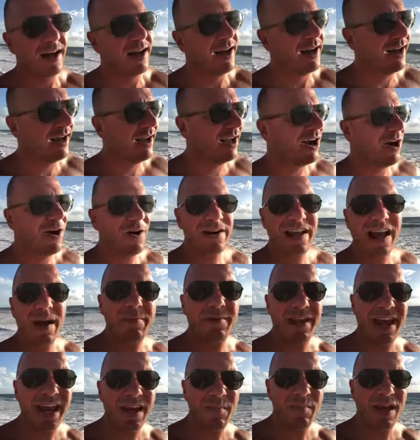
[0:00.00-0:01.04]
uh, RDAP
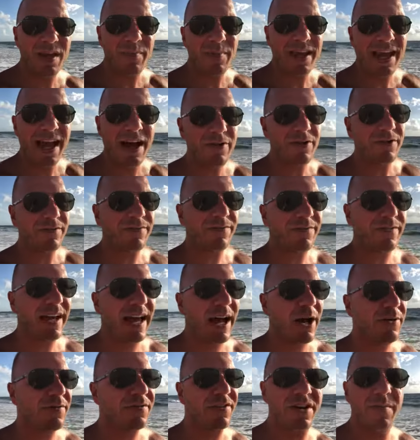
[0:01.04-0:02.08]
Dan may be out of
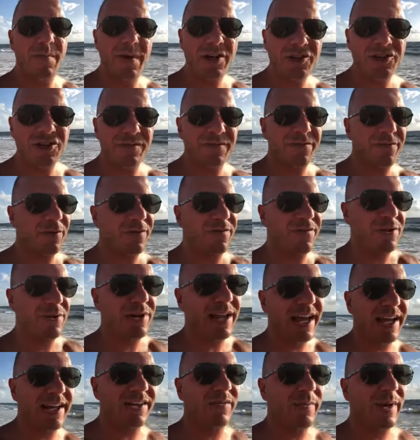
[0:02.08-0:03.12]
out of commission for a few
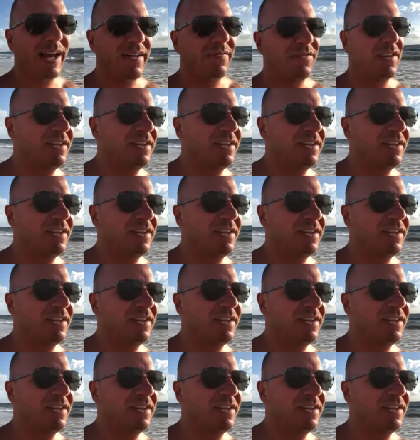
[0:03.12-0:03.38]
days.